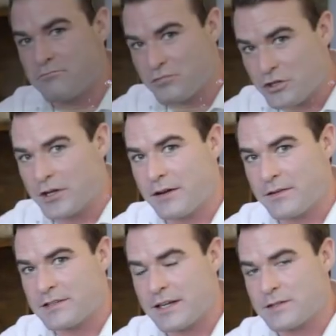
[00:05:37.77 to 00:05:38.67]
a unit of
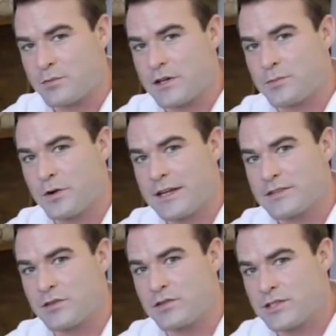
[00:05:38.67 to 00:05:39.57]
this size and price point is
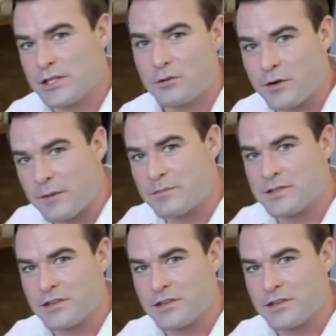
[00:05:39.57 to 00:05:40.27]
those steel rims.